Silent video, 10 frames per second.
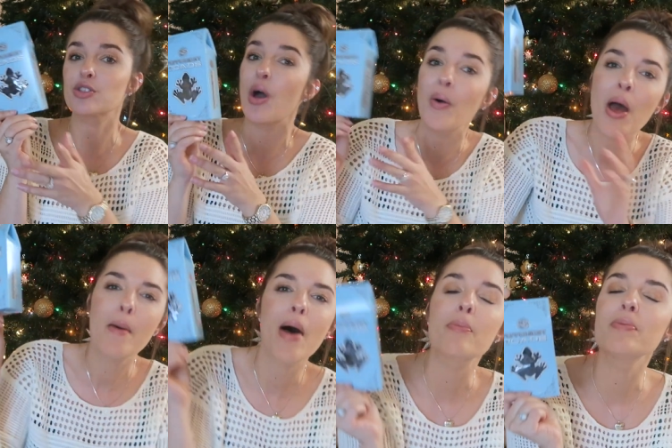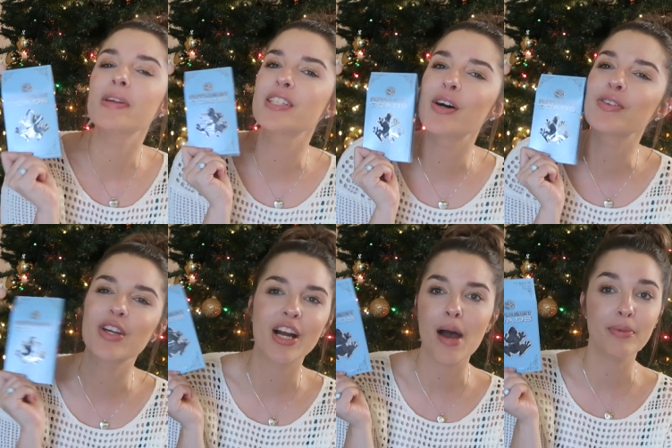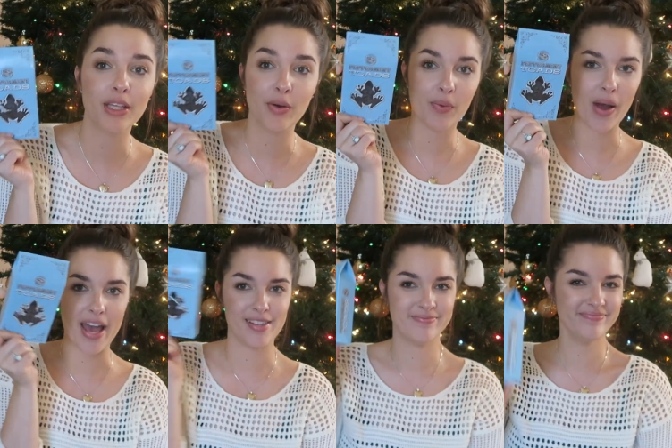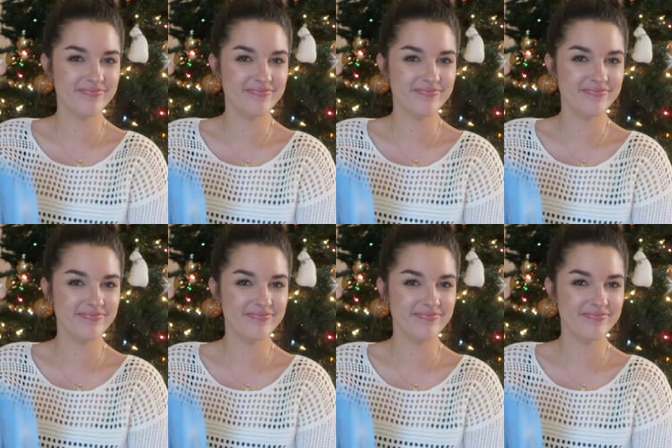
So, peppermint toads are coming your way.